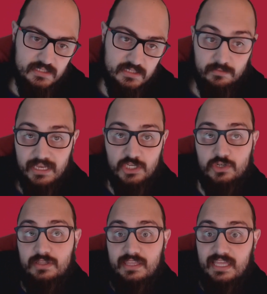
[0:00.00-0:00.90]
make sure
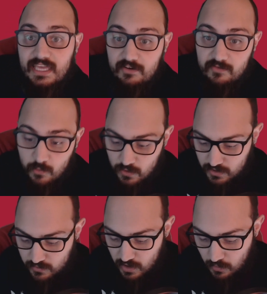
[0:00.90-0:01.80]
that they get 4 in a
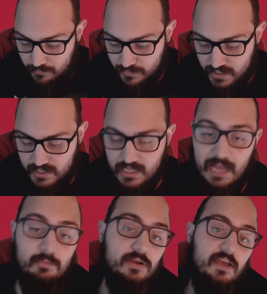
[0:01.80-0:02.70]
row. I'm
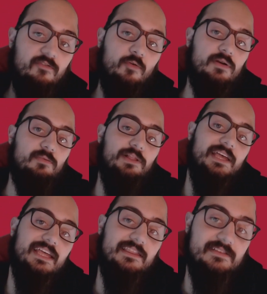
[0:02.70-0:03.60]
looking forward to playing
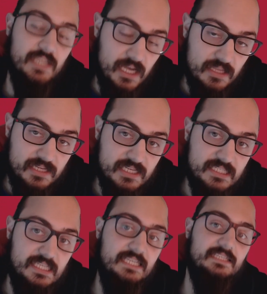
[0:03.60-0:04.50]
it this holiday
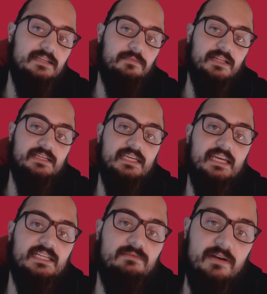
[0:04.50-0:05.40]
season. I'm going to take it
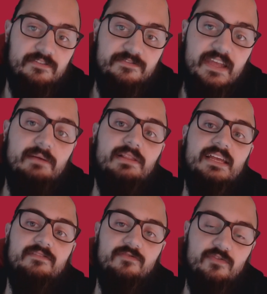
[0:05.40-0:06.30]
to my family
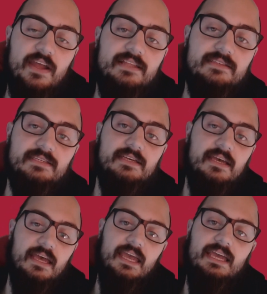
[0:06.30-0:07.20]
and friends
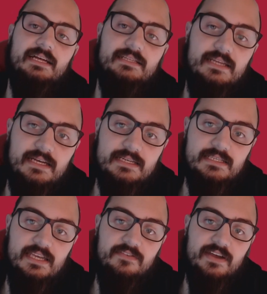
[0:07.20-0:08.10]
and see
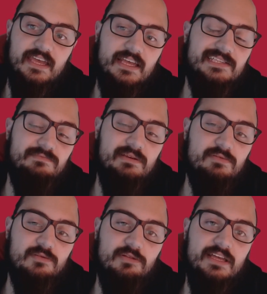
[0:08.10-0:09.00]
if I can get some people to
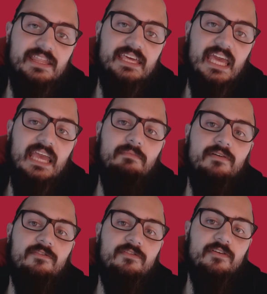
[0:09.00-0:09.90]
play the game
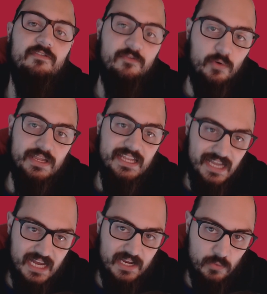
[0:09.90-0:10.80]
of
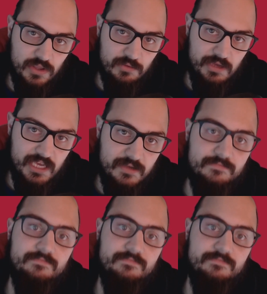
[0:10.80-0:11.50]
49 with me.